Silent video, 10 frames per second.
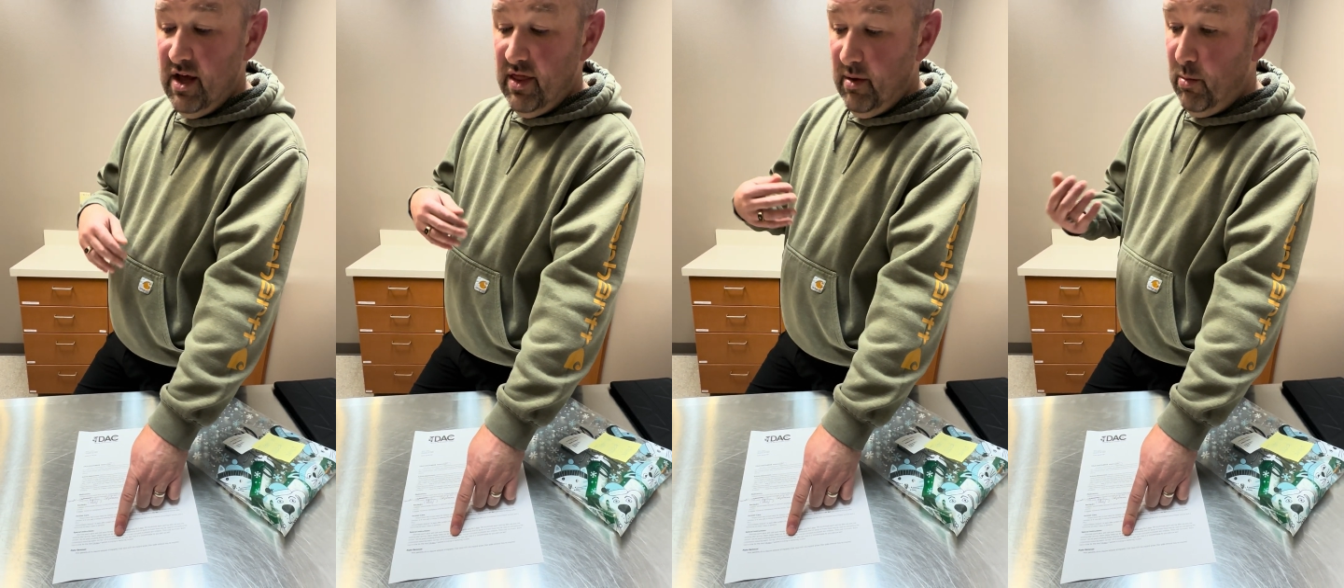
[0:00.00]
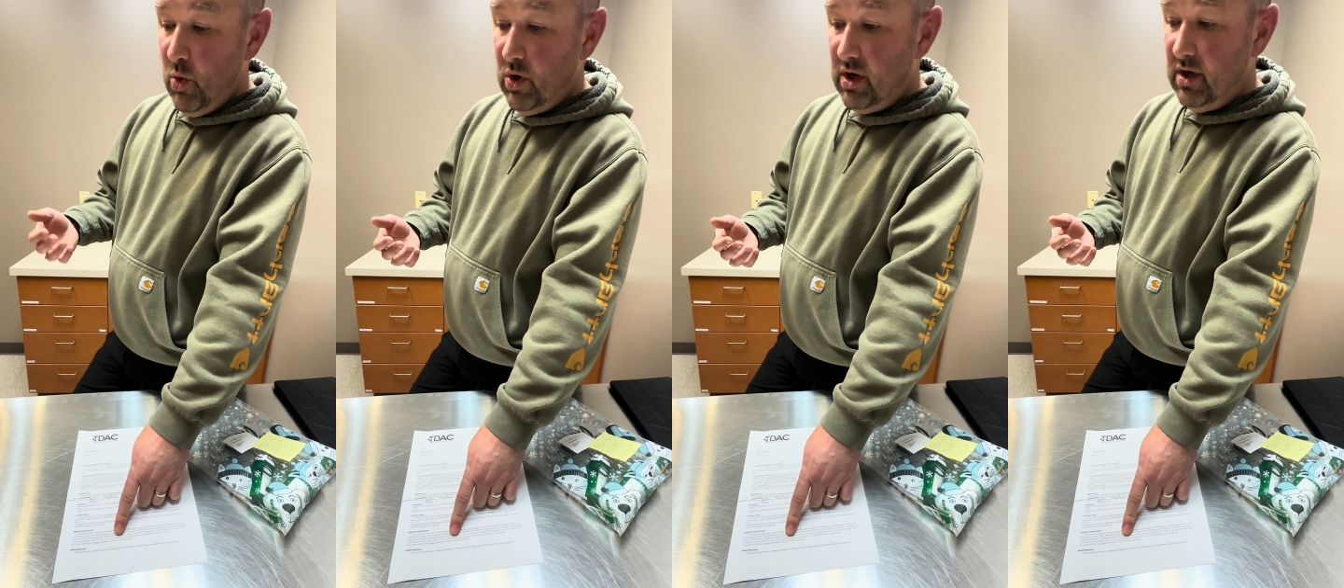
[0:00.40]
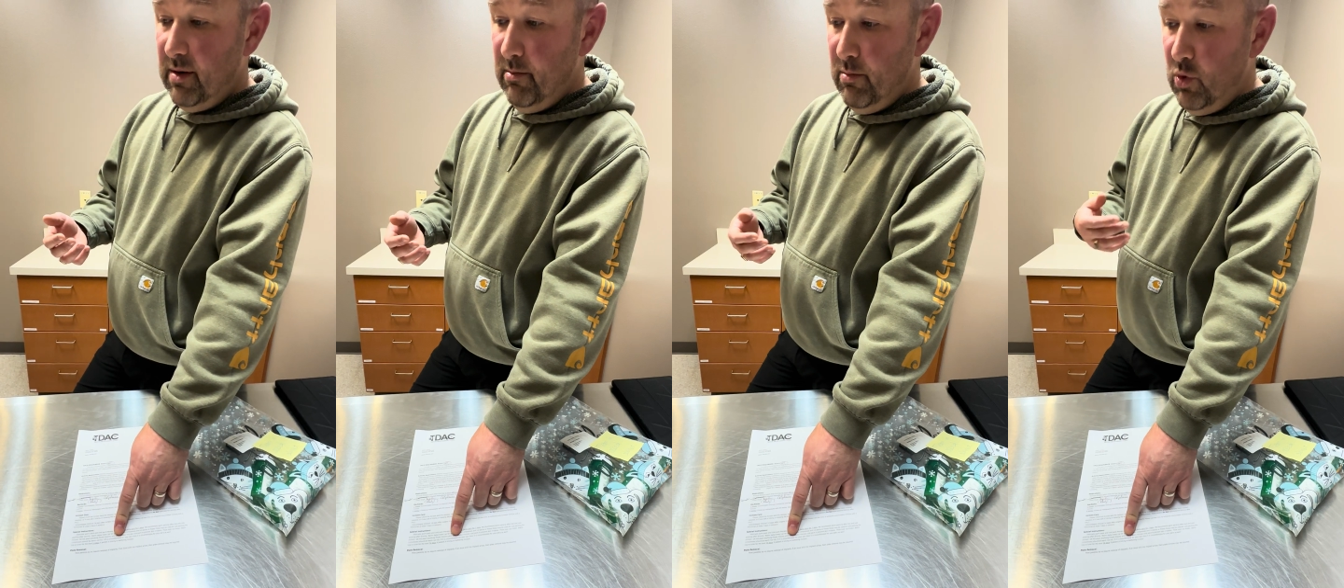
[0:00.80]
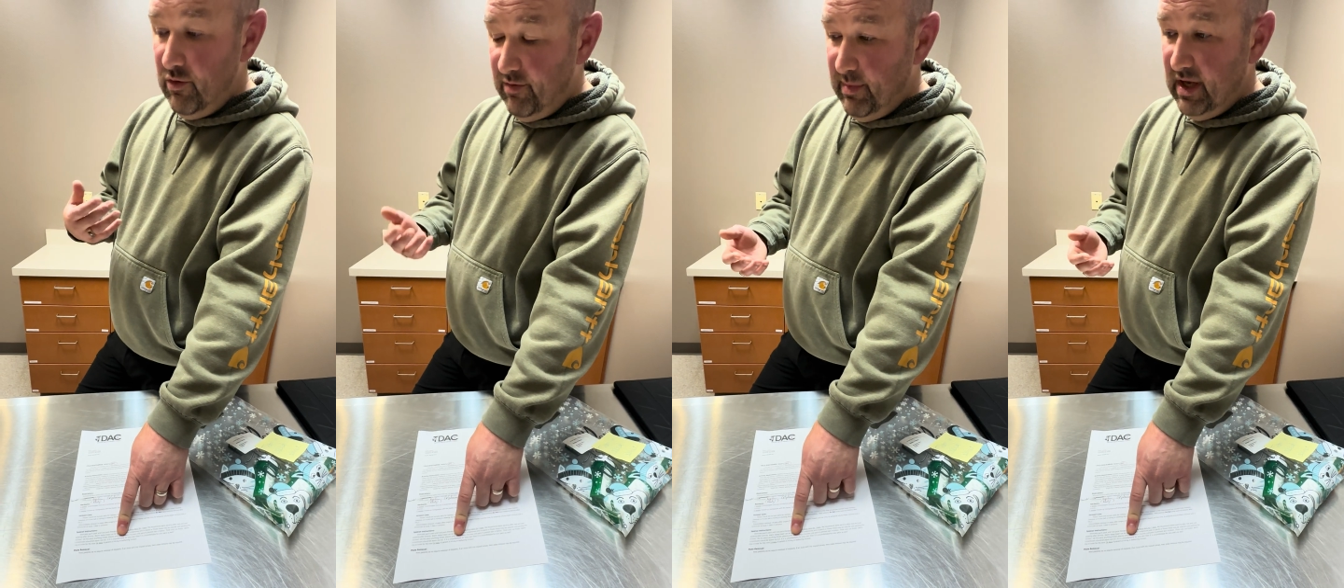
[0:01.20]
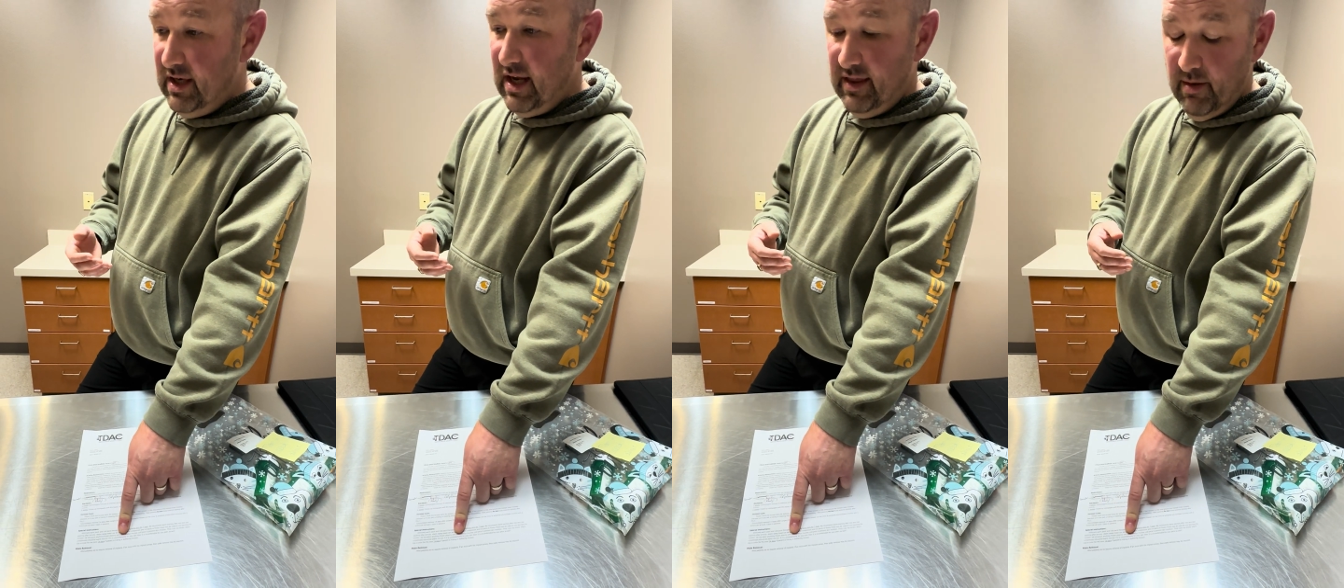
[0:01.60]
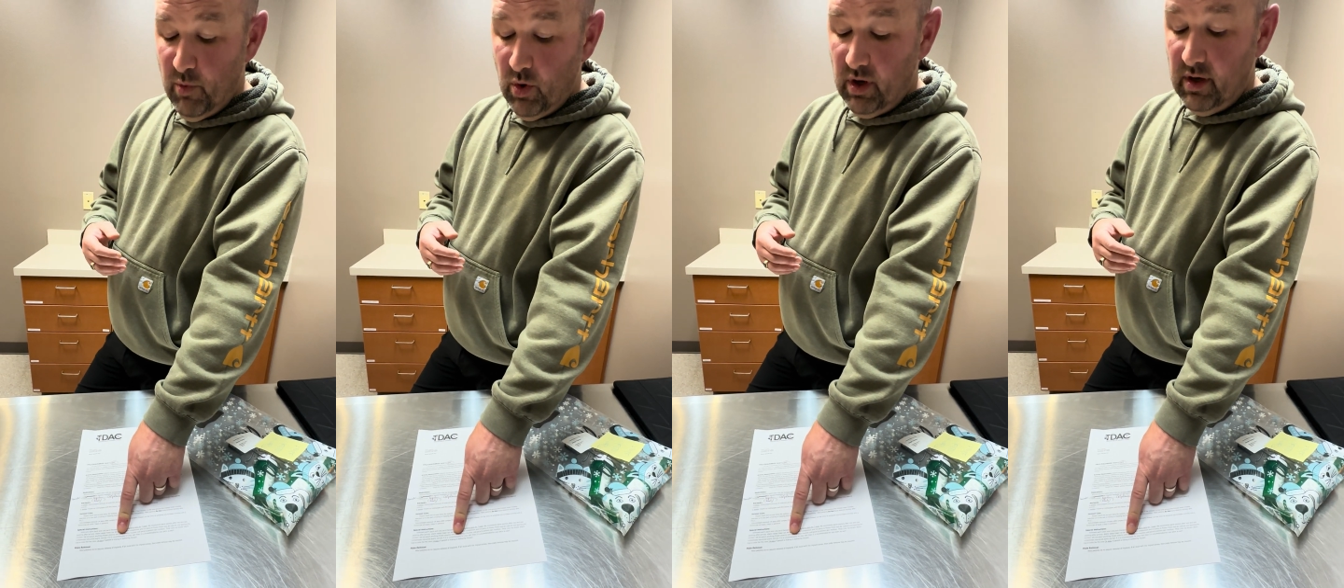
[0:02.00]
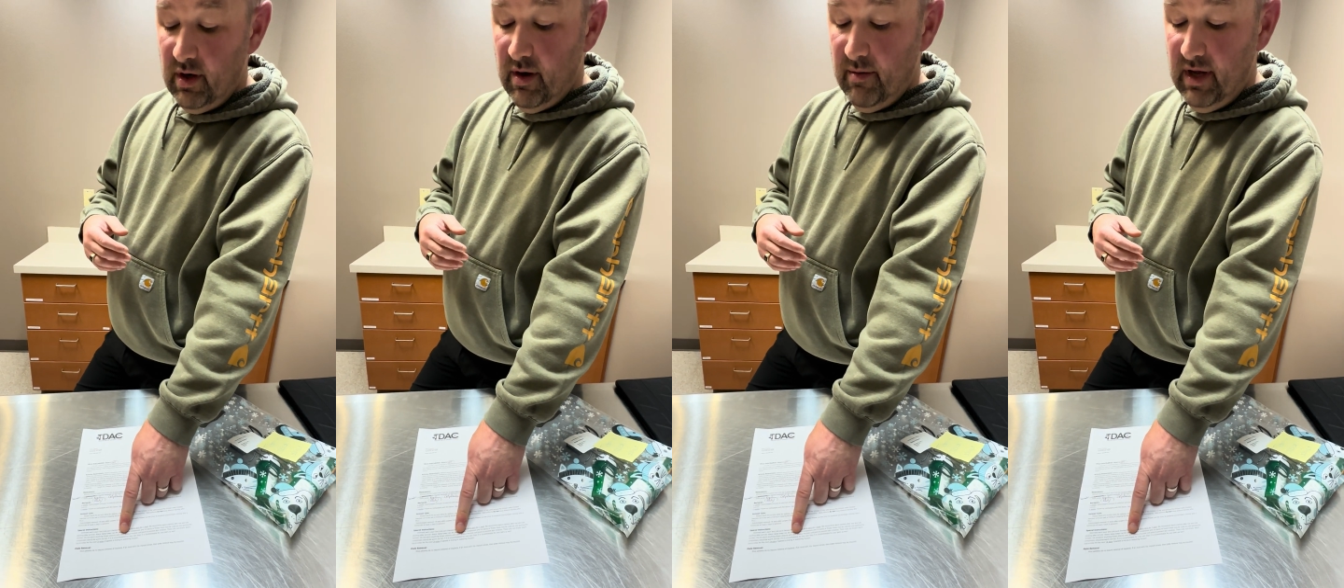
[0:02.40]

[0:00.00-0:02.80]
The more movement and the more